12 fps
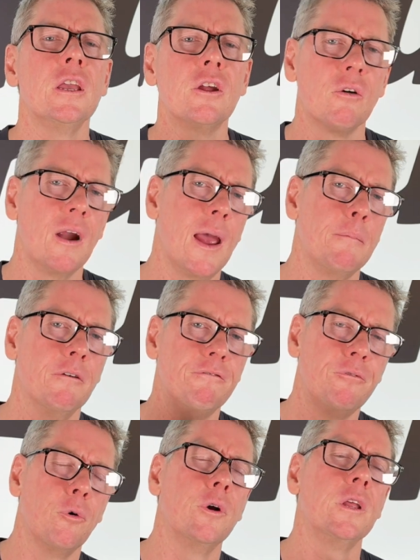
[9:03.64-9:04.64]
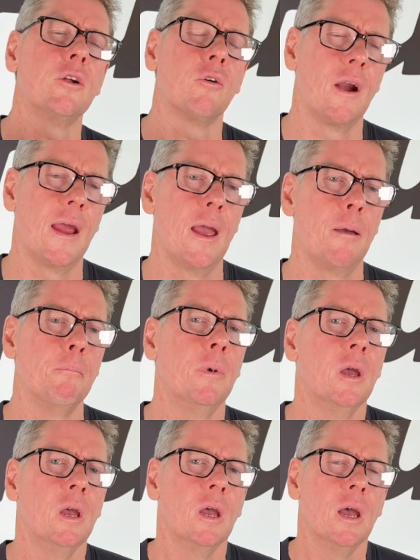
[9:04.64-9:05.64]
gram to 40 gram
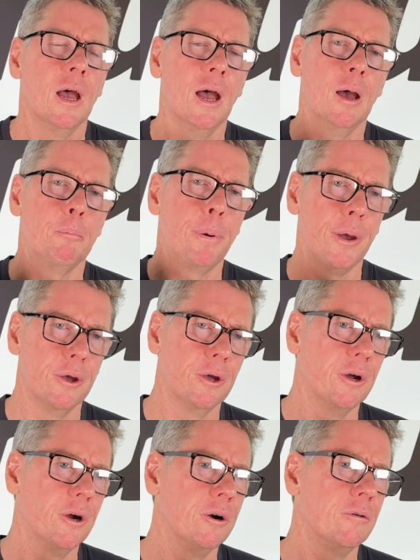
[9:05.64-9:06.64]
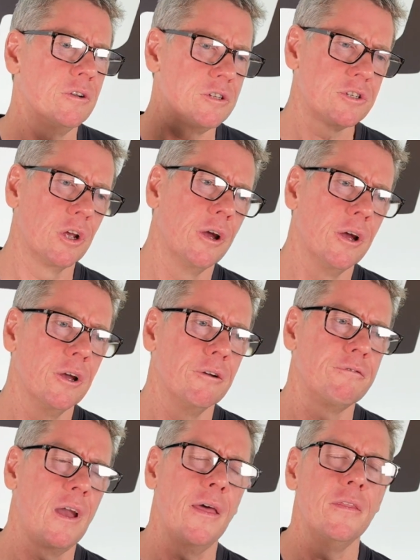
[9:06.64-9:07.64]
uh, per
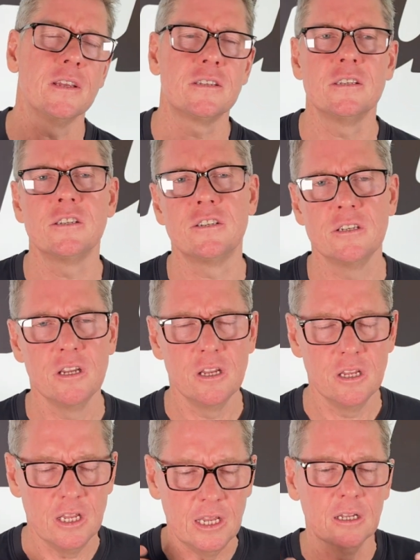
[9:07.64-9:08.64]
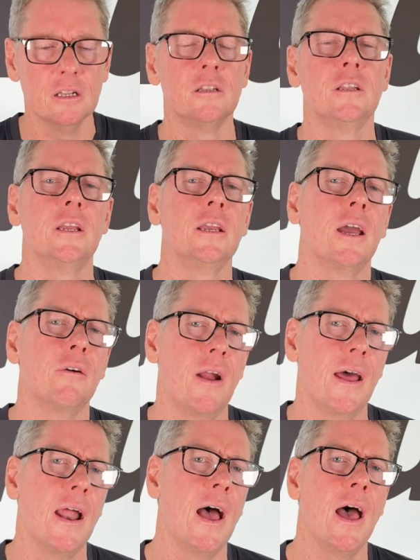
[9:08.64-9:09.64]
serve and this is yielding
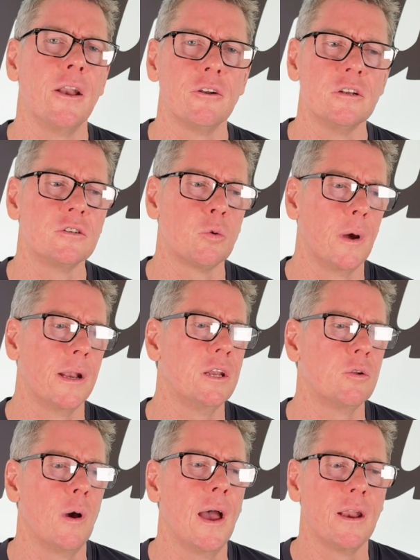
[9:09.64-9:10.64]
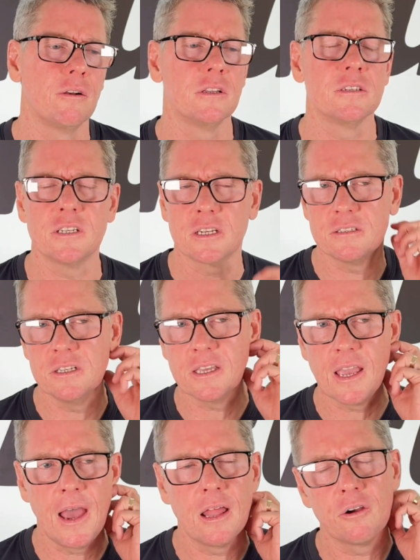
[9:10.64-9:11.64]
around 120 to 160
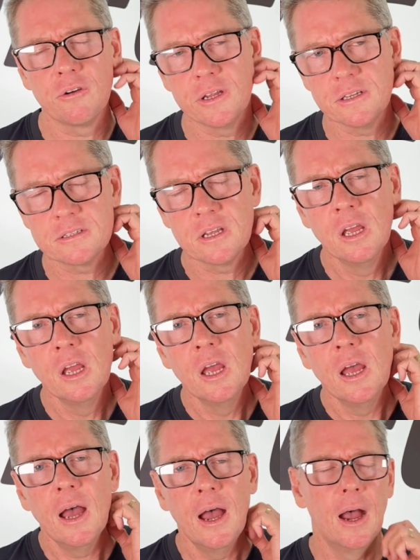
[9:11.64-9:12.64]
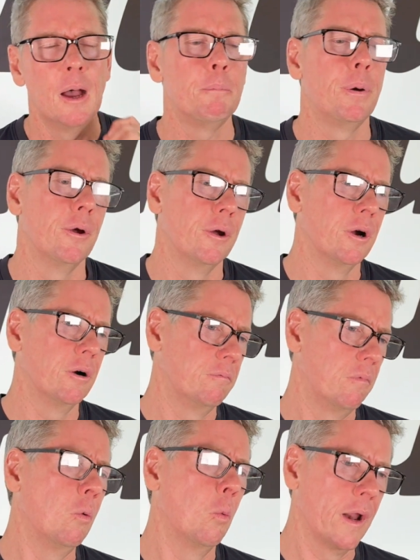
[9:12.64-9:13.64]
calories uh, per
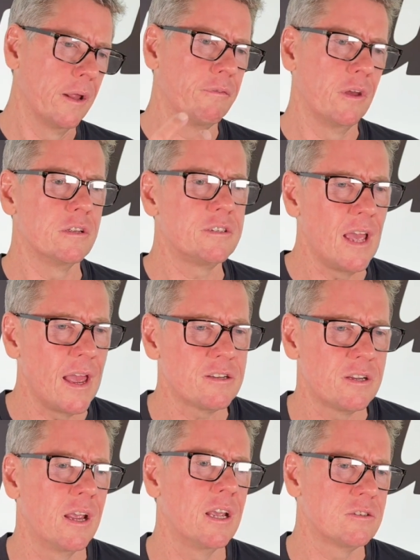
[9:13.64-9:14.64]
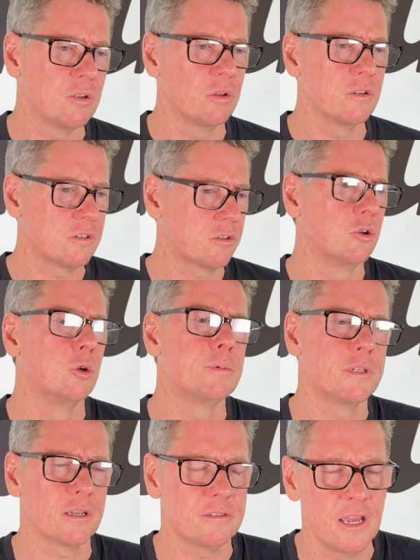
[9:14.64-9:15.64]
one of those sachets or
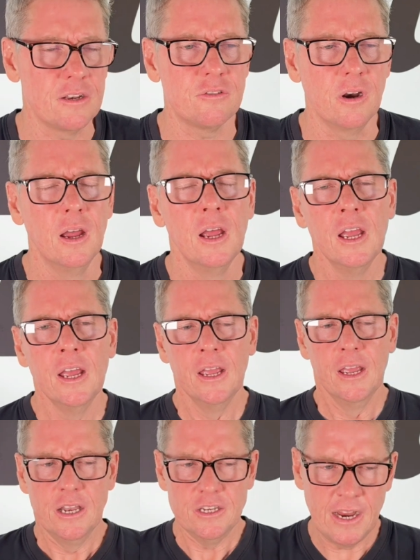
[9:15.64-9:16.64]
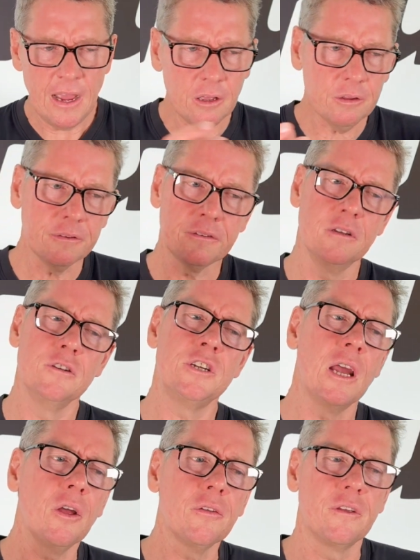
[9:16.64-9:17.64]
scoops, etc. Gels,
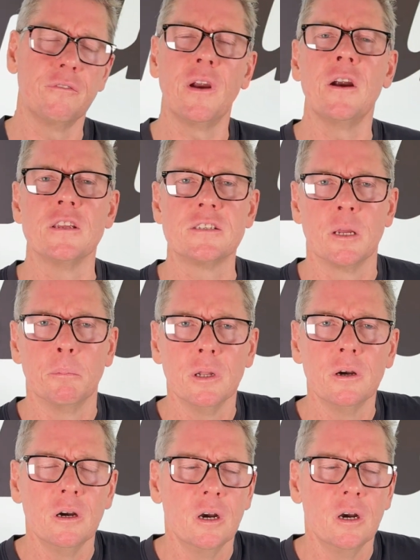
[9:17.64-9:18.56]
gels are very similar.